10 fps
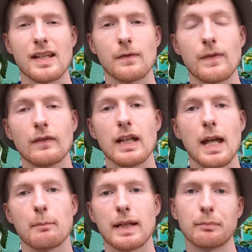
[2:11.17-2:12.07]
is a very
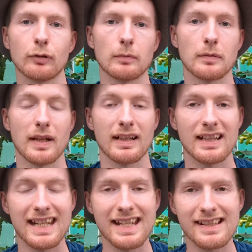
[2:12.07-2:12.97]
big problem and
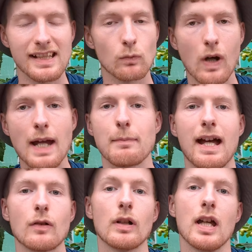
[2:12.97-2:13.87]
can easily wipe
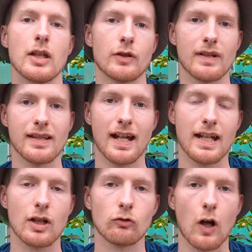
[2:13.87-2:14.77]
out your
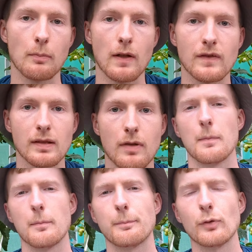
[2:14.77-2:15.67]
entire crop.
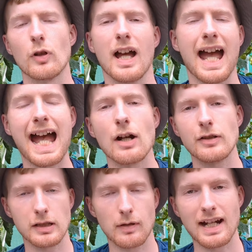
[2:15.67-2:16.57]
But how
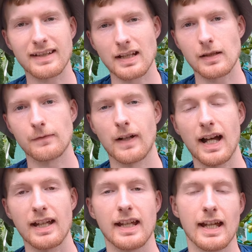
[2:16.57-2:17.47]
do you
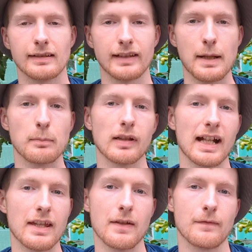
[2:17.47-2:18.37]
identify late
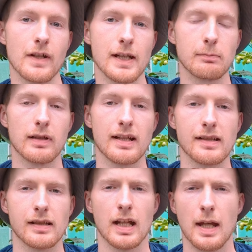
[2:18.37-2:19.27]
blight in the first
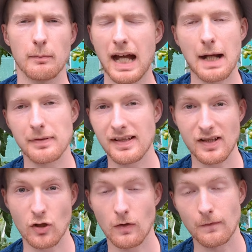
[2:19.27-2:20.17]
place? Perhaps
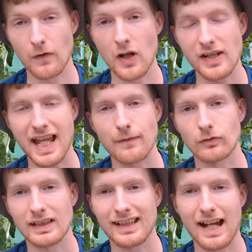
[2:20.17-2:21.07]
this is your first
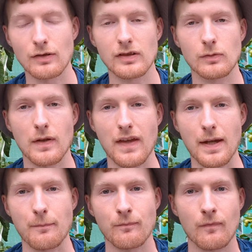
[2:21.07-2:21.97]
ever encounter with
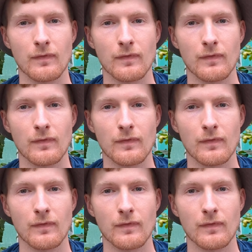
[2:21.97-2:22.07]
it,